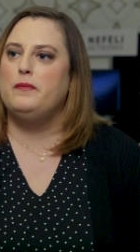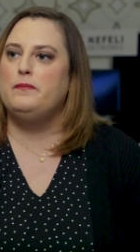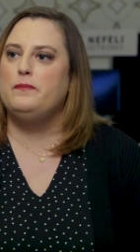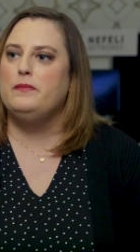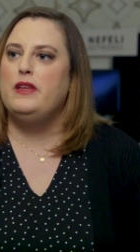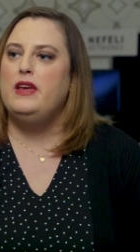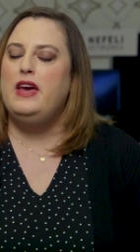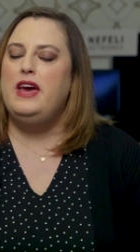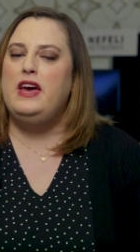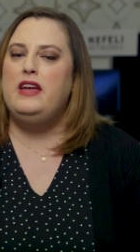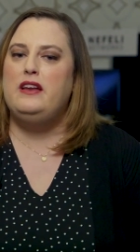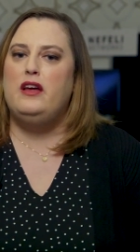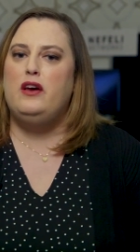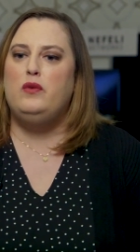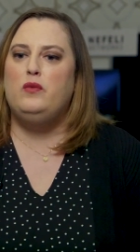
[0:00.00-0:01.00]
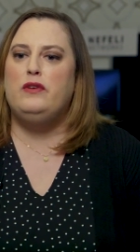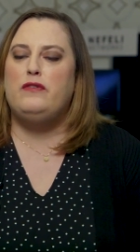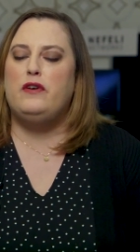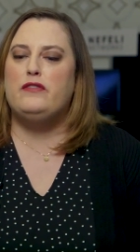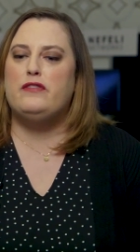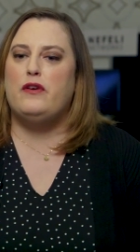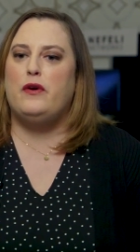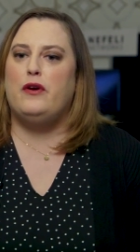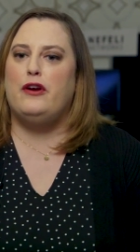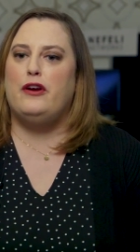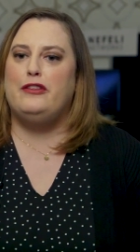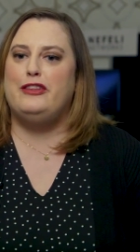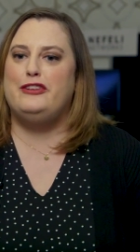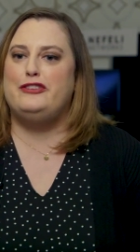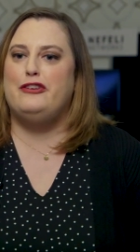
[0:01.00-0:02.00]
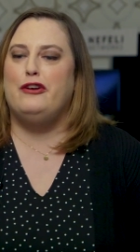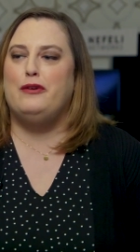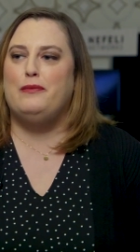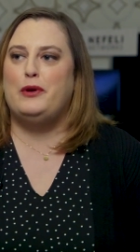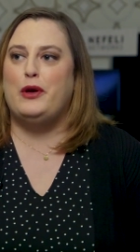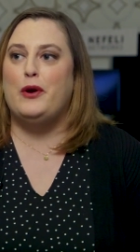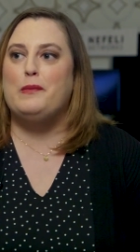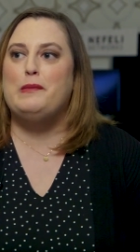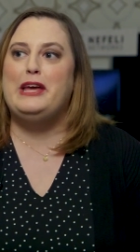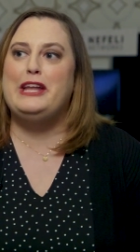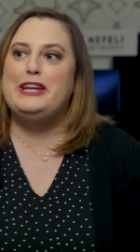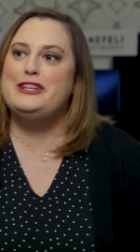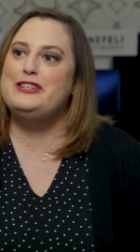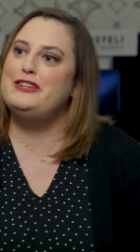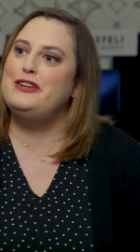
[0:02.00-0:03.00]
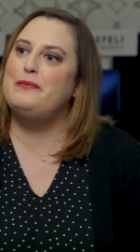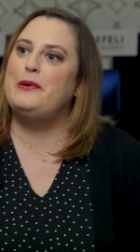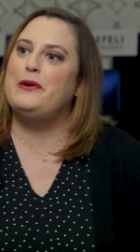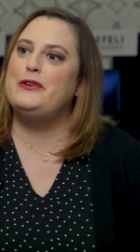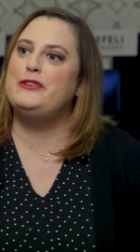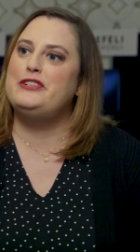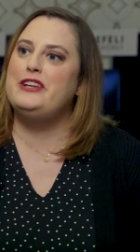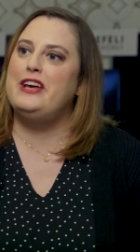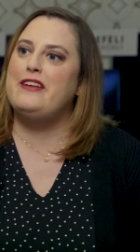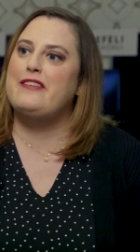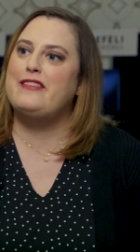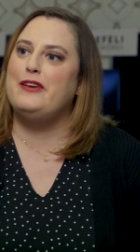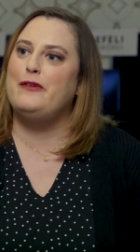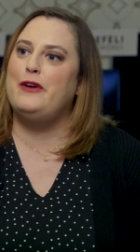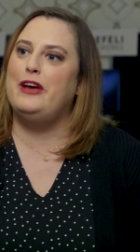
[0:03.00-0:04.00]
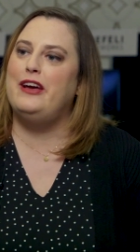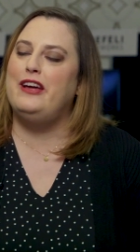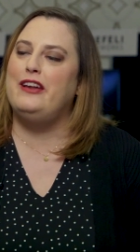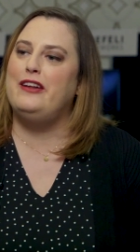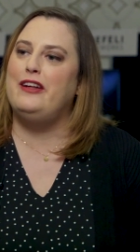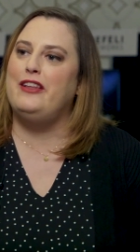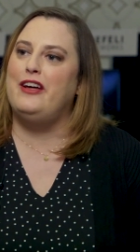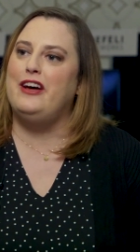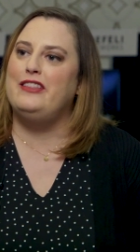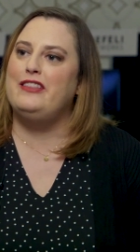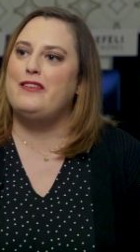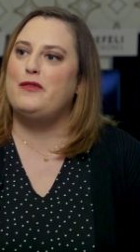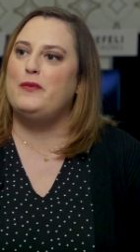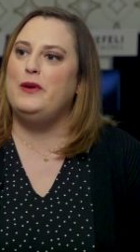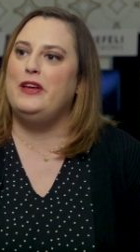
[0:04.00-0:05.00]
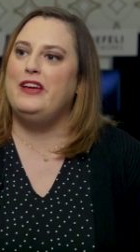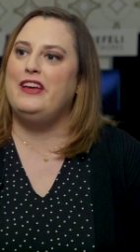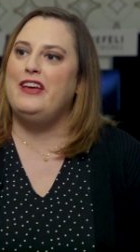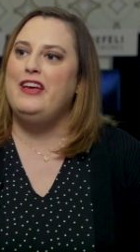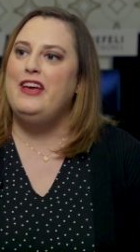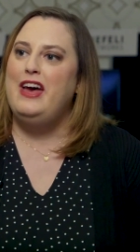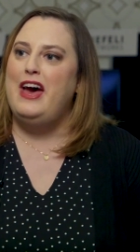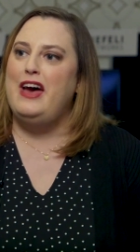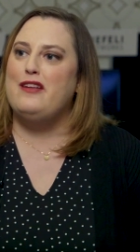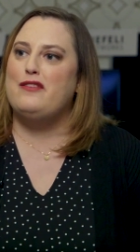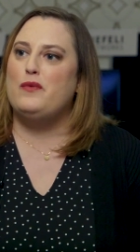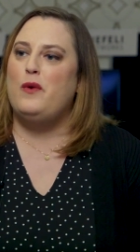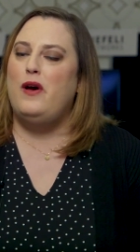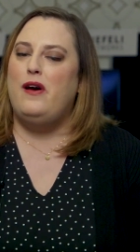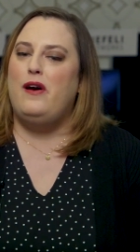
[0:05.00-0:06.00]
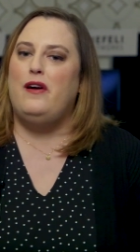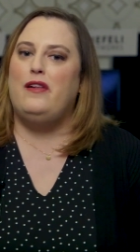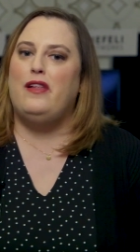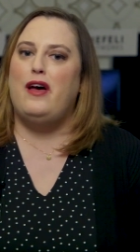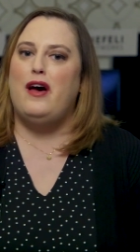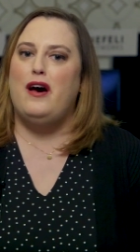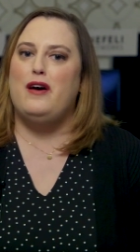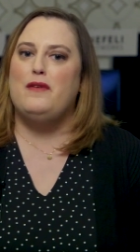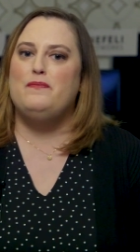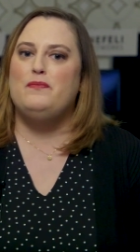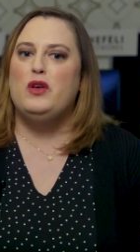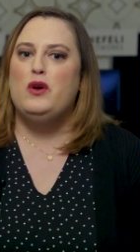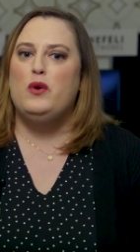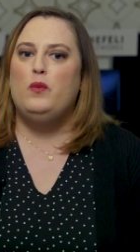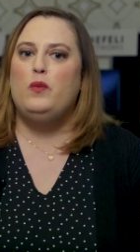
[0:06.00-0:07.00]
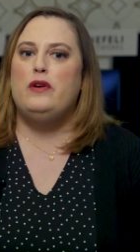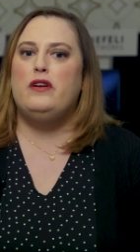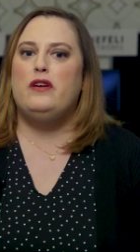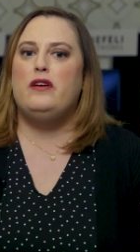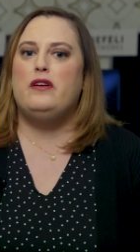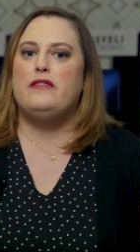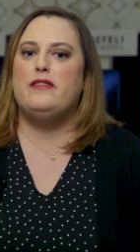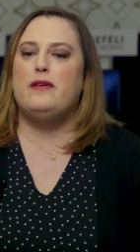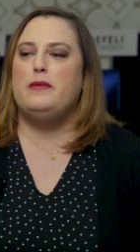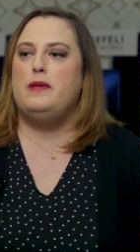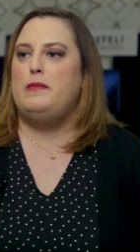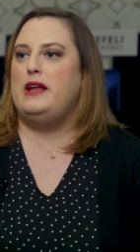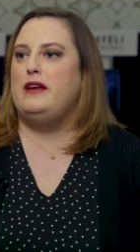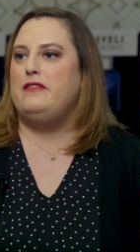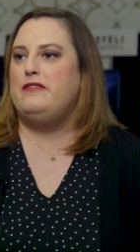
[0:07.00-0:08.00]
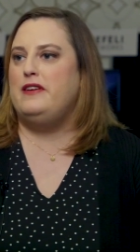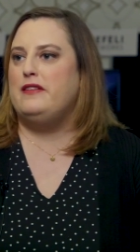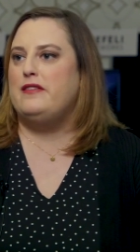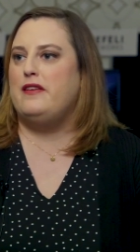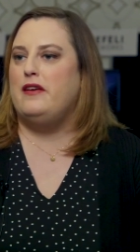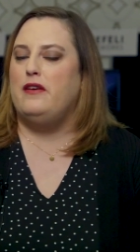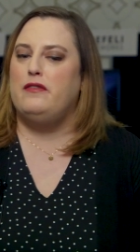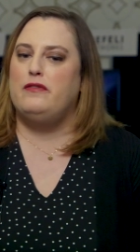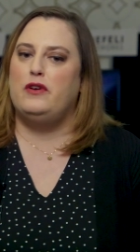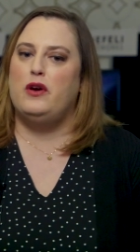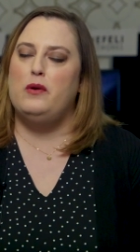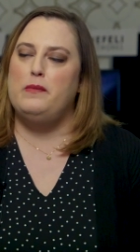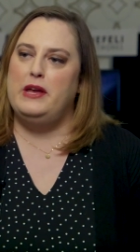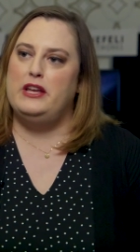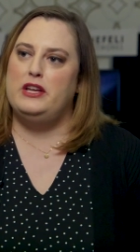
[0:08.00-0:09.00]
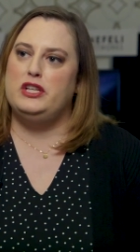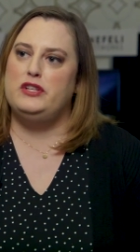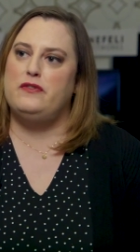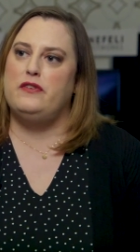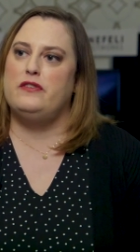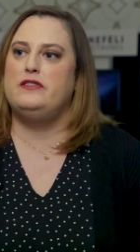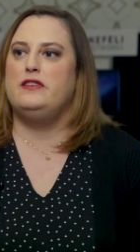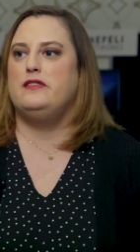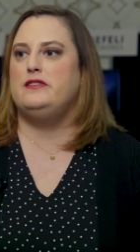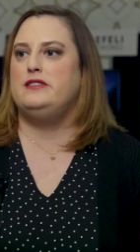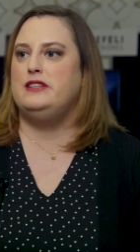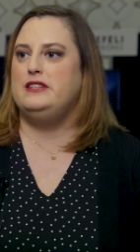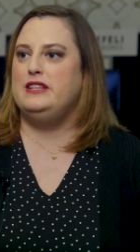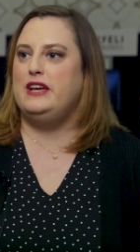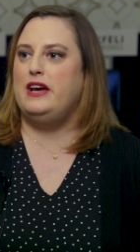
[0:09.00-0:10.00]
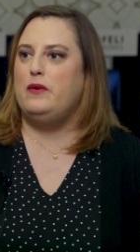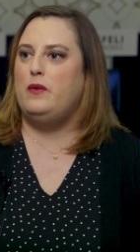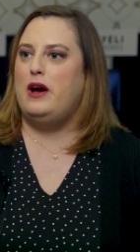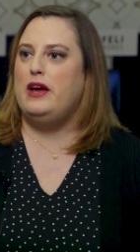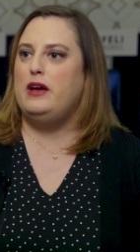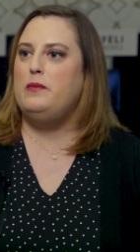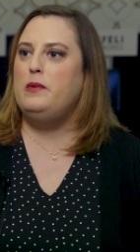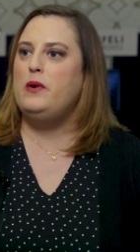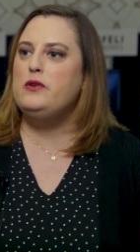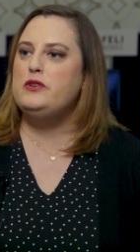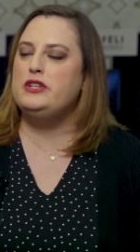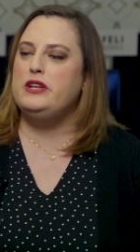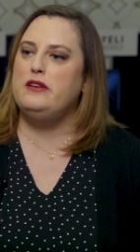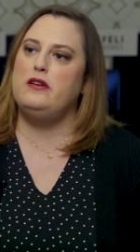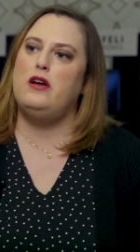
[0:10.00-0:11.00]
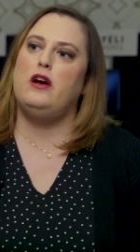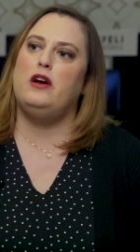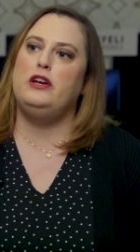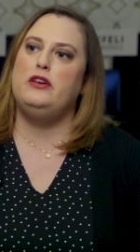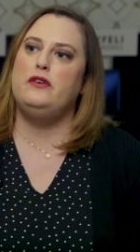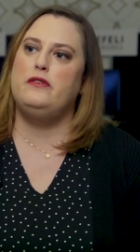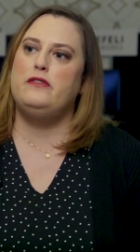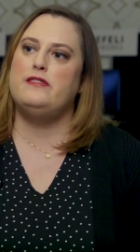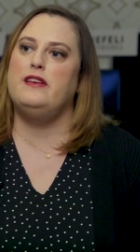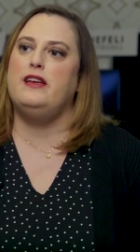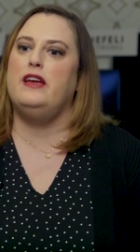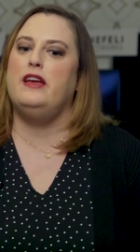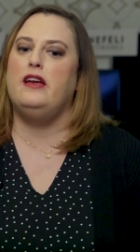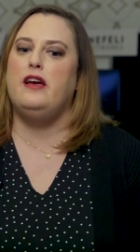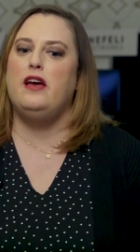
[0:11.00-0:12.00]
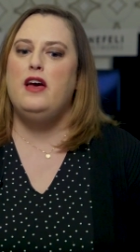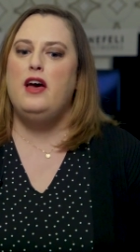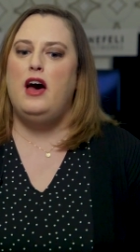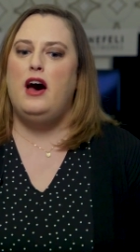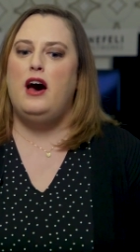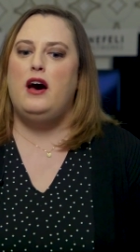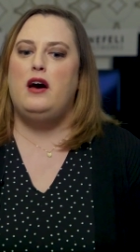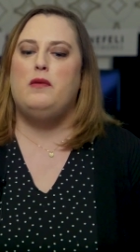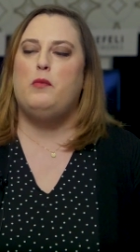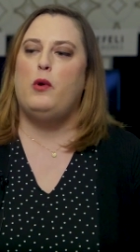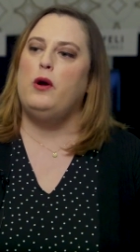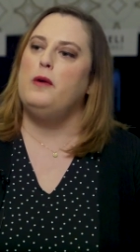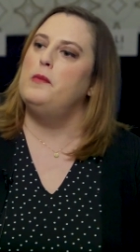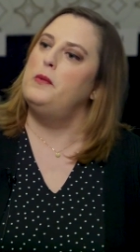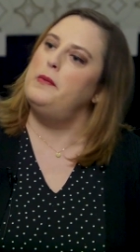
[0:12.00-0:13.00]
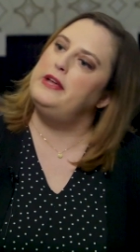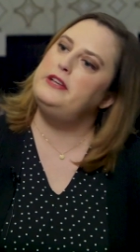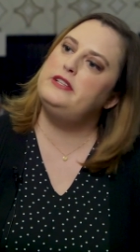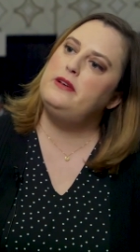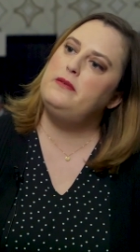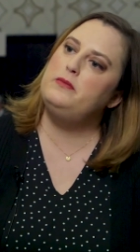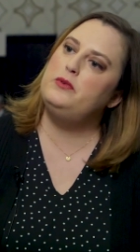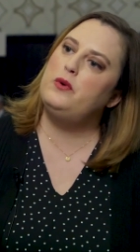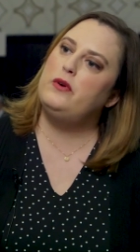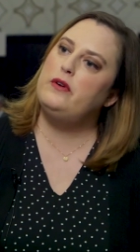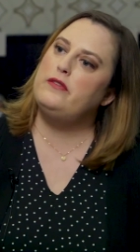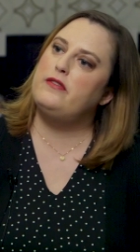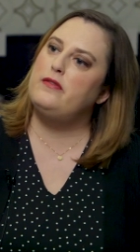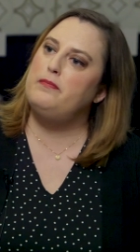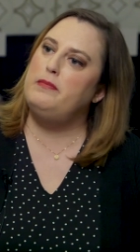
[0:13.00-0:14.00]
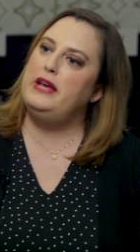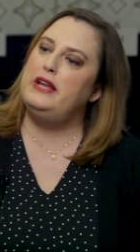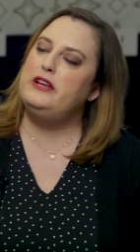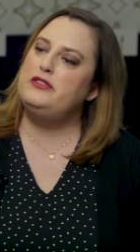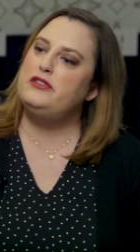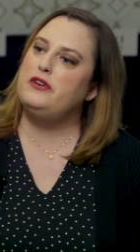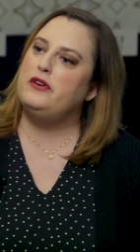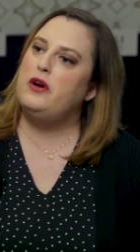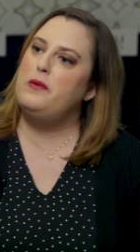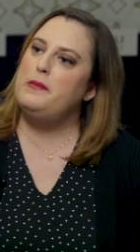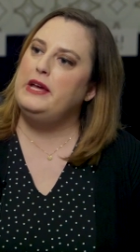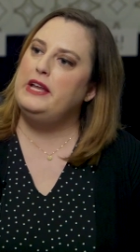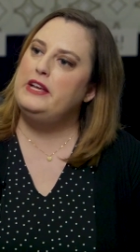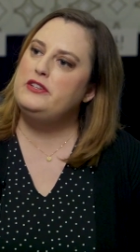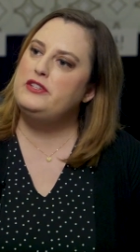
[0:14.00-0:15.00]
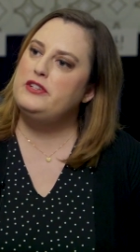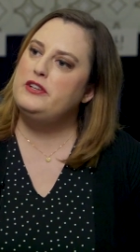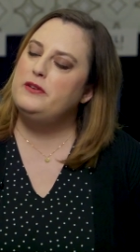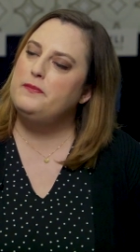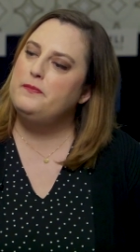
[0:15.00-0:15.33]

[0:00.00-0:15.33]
Mm-hmm. And we've also heard the term co-managed approach to SD-WAN a lot this week as well. What are some of the benefits of co-managed versus the DIY approach, and are you seeing more momentum towards managed or co-managed?